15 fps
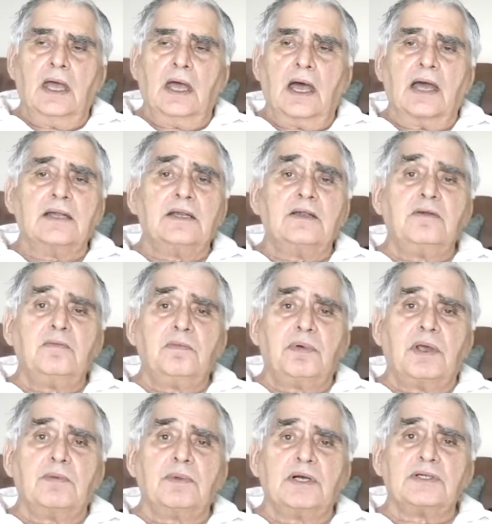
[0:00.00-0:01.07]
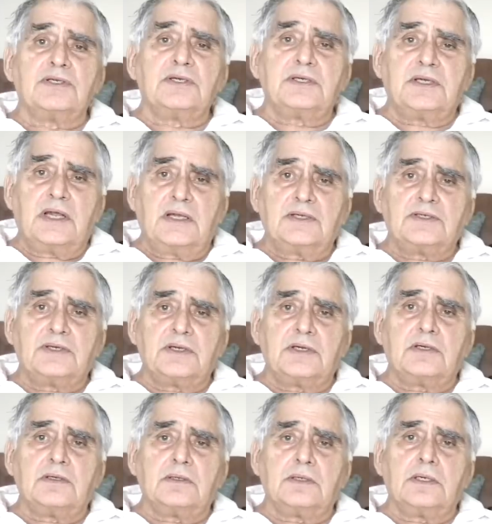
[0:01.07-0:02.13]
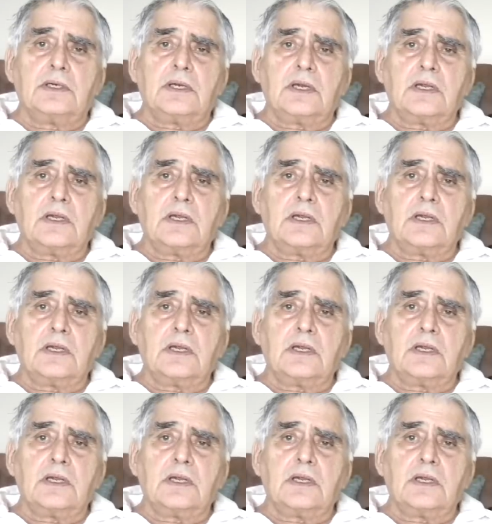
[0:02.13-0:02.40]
I didn't pay much attention to it,